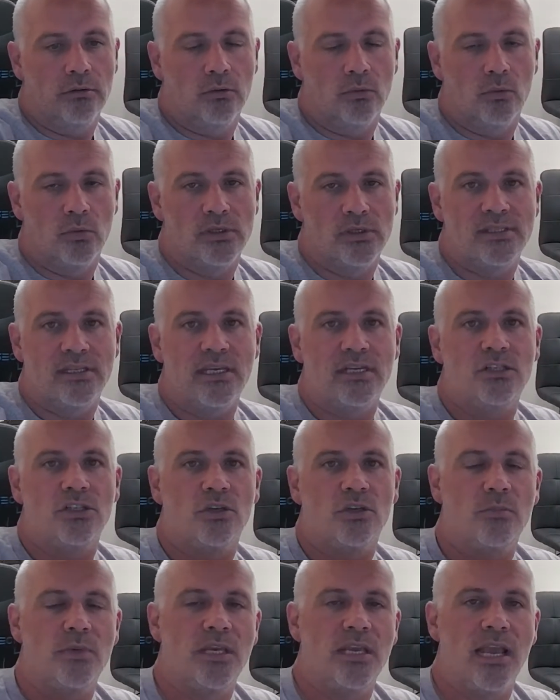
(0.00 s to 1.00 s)
was teaching
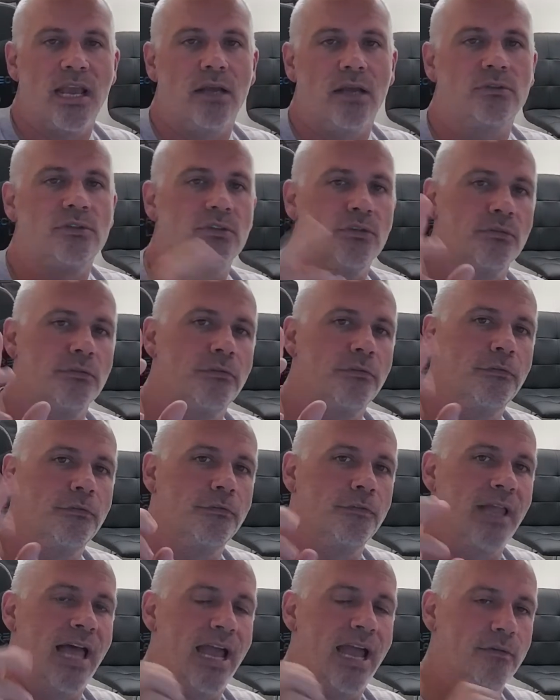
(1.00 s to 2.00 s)
me how to
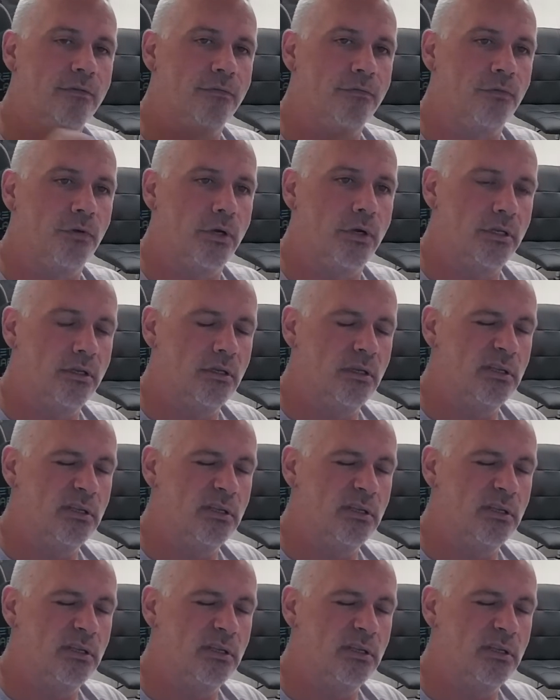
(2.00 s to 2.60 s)
flat foot.